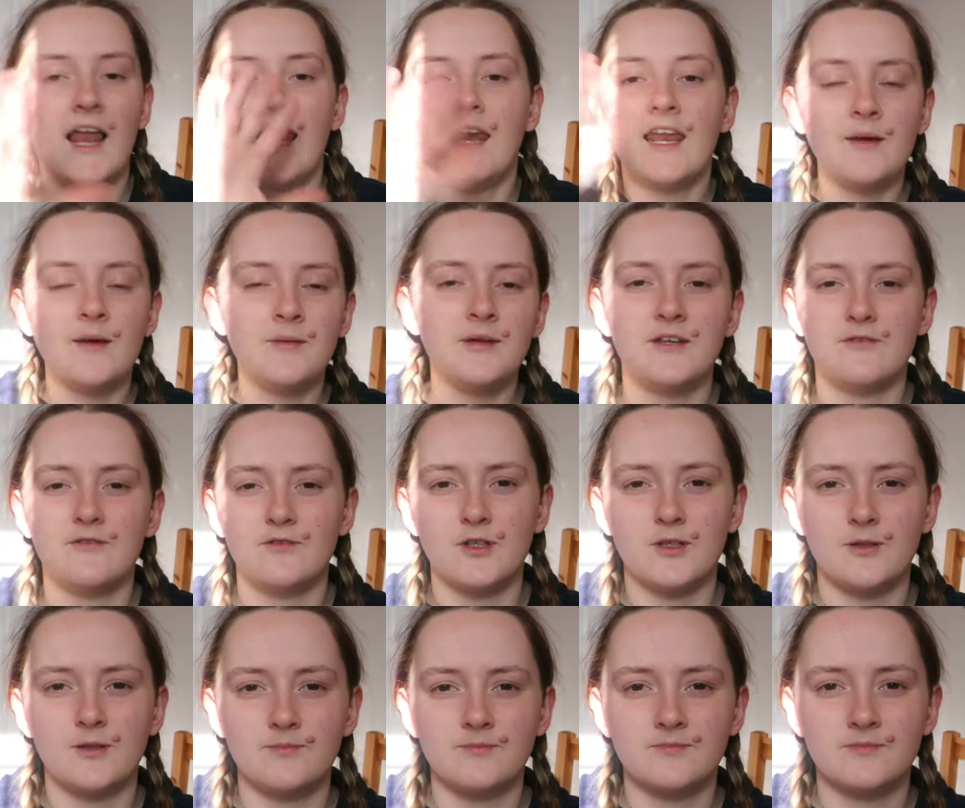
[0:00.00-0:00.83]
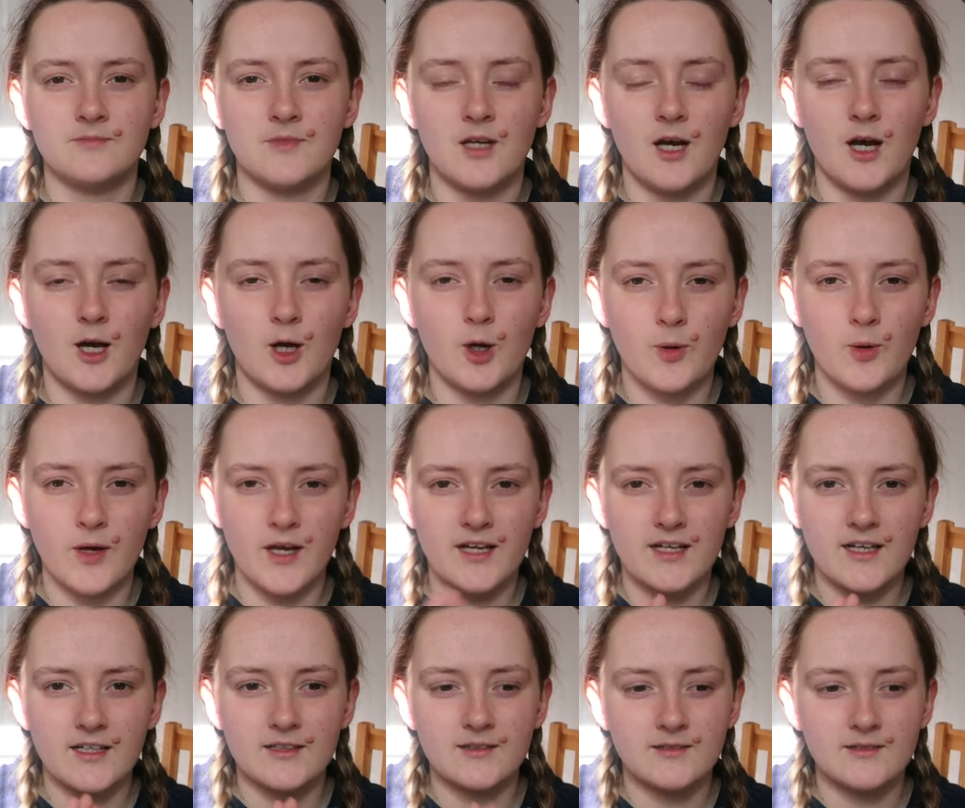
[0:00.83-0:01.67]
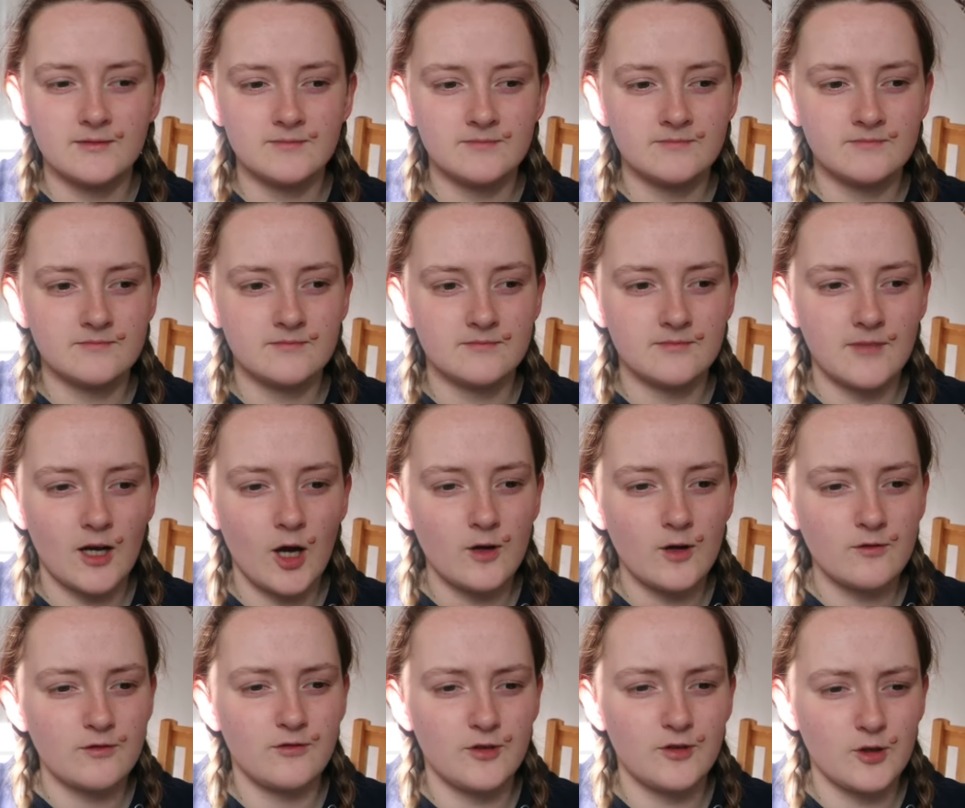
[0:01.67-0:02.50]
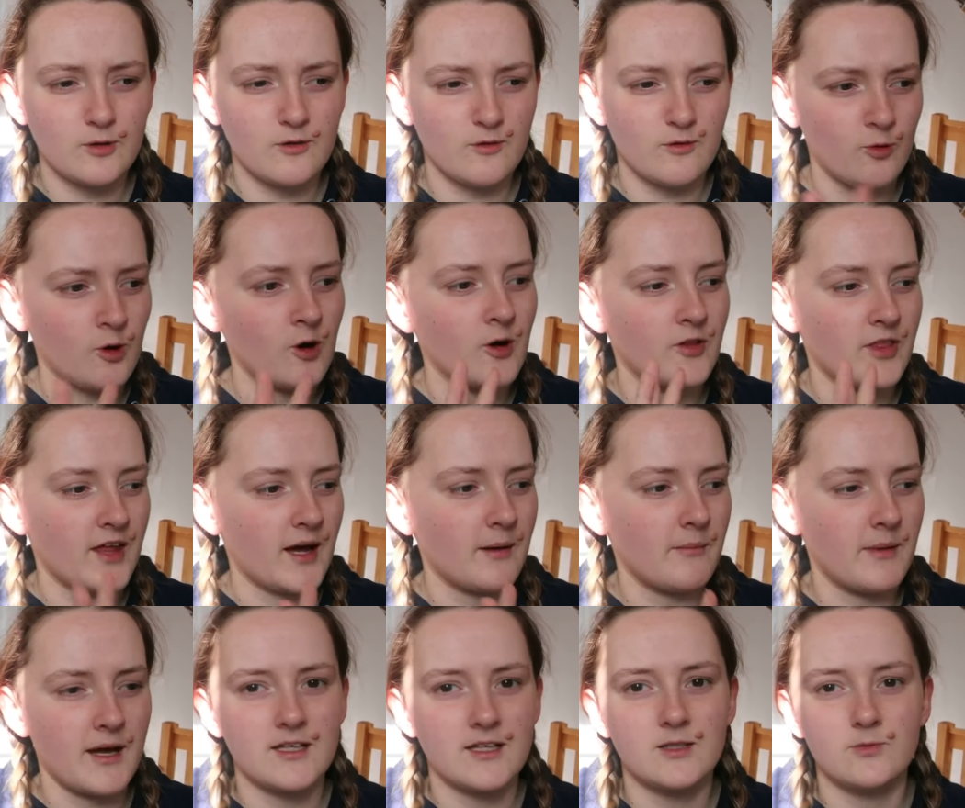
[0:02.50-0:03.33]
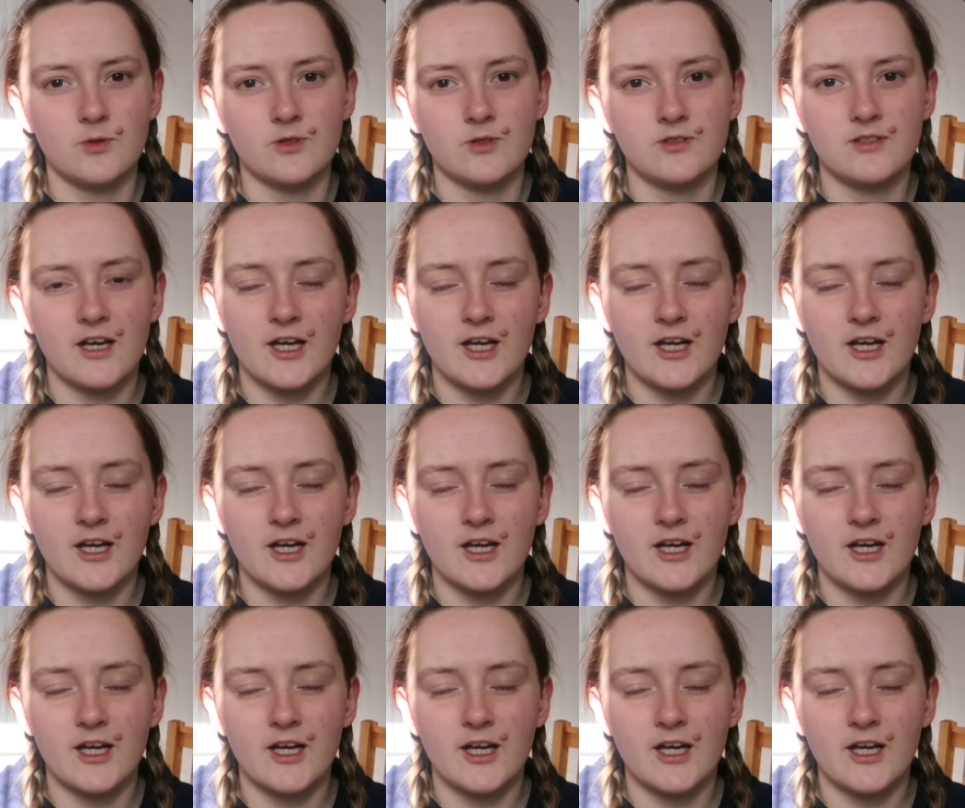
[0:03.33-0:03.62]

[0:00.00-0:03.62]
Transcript: Let me give you a quick overview of what that mess was.